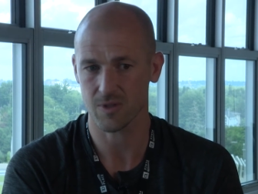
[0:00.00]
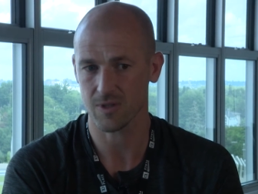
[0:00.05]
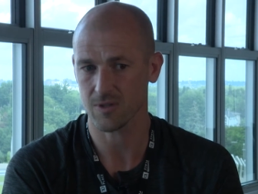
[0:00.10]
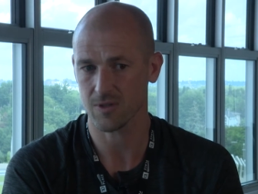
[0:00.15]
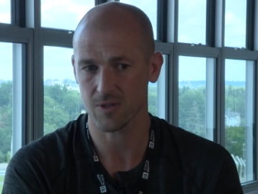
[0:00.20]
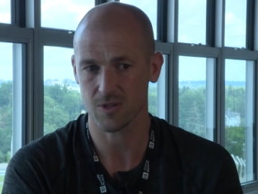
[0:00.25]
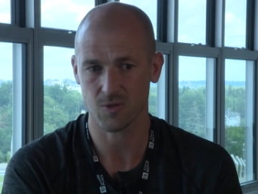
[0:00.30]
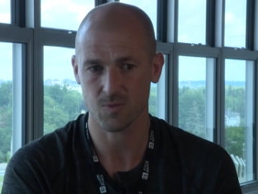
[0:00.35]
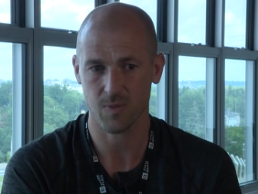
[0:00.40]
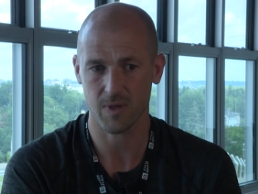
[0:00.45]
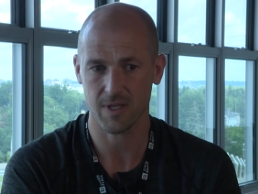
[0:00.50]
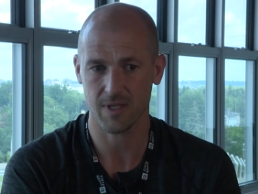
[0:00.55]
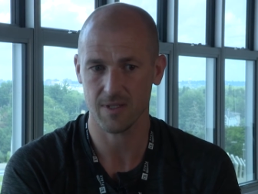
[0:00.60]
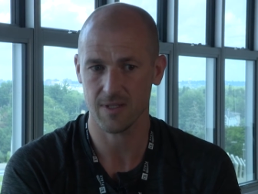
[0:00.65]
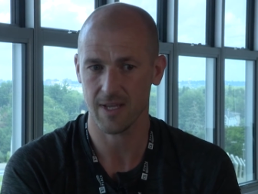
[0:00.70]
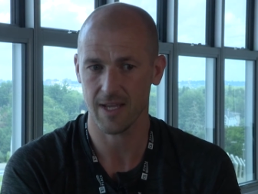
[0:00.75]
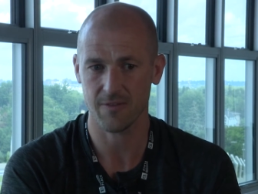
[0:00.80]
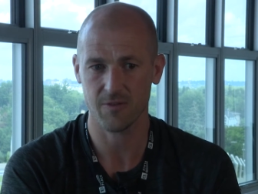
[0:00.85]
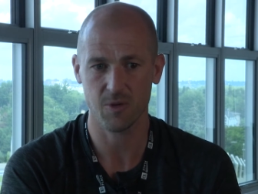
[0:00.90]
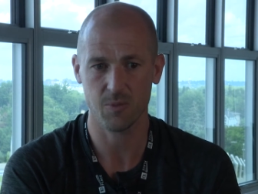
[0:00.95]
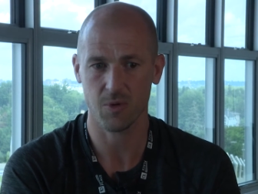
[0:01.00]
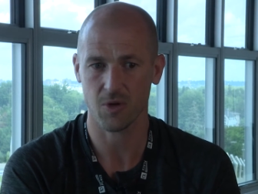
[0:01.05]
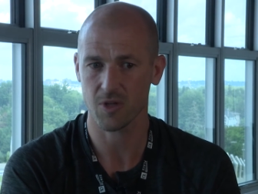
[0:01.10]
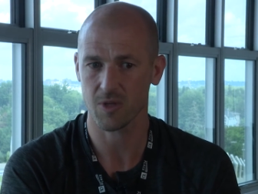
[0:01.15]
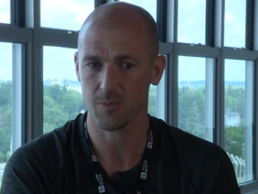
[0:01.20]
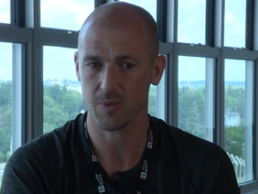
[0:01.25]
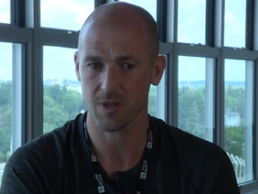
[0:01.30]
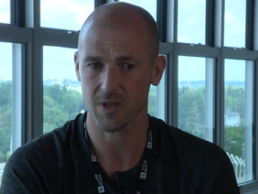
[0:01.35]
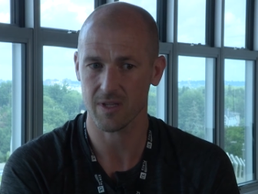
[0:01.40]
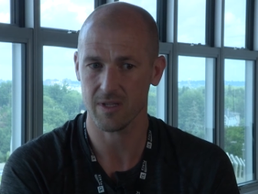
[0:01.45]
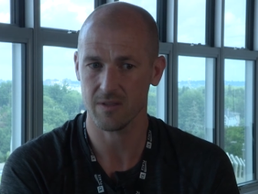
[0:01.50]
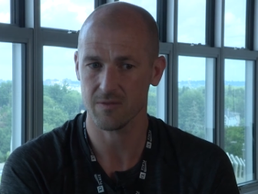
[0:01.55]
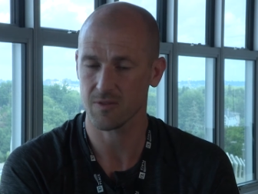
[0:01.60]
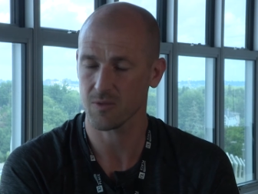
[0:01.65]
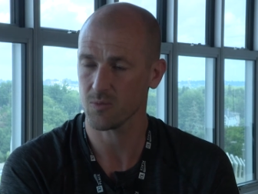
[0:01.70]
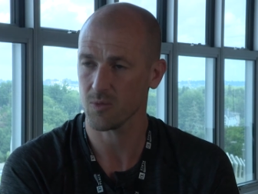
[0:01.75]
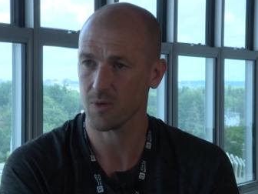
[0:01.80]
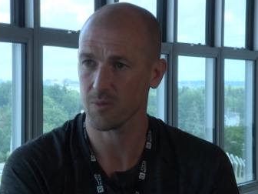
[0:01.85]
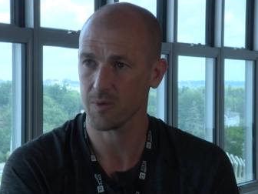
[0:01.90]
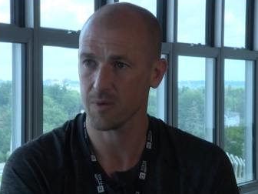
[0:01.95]
there's been, everybody believed in
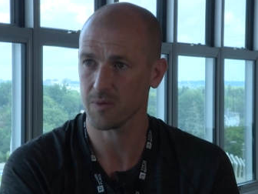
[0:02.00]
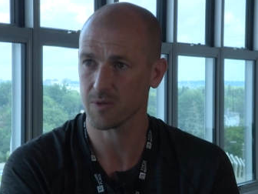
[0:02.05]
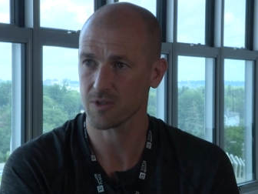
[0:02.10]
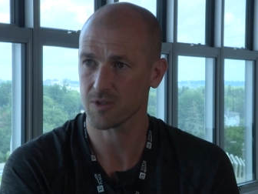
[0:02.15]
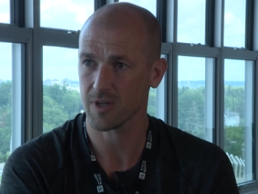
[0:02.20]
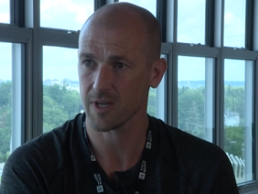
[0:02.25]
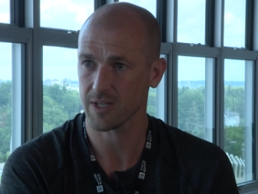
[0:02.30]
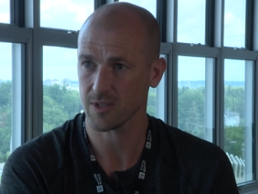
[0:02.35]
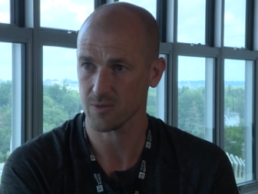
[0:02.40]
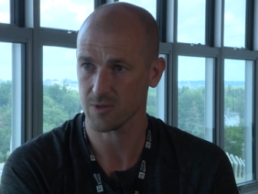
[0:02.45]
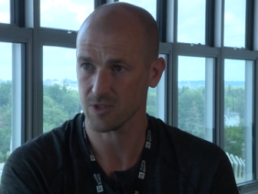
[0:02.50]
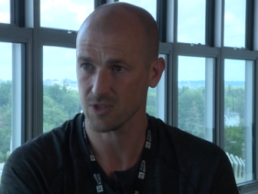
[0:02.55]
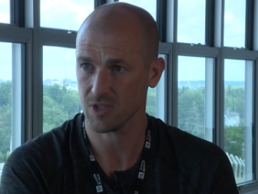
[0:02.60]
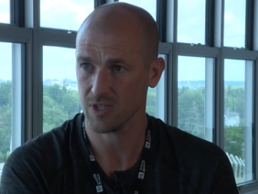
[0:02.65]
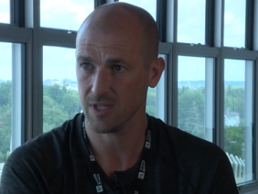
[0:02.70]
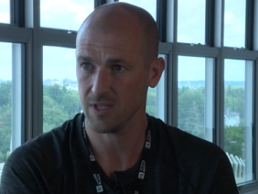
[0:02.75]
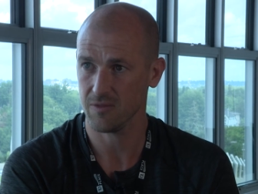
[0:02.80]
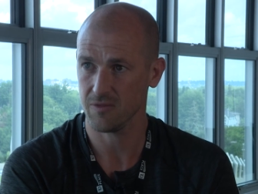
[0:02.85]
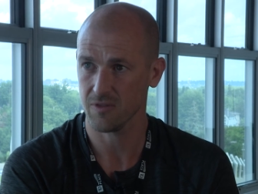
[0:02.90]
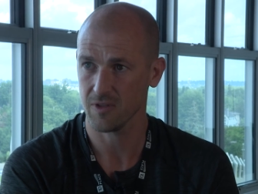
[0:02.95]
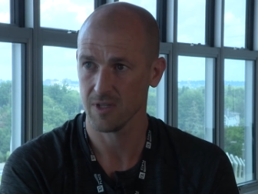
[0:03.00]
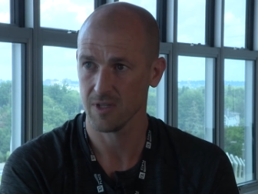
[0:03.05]
what we were trying to achieve.